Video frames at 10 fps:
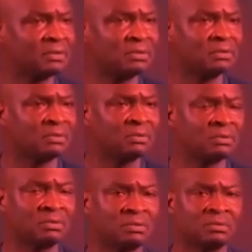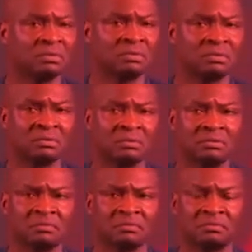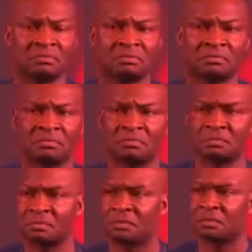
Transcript: (silence)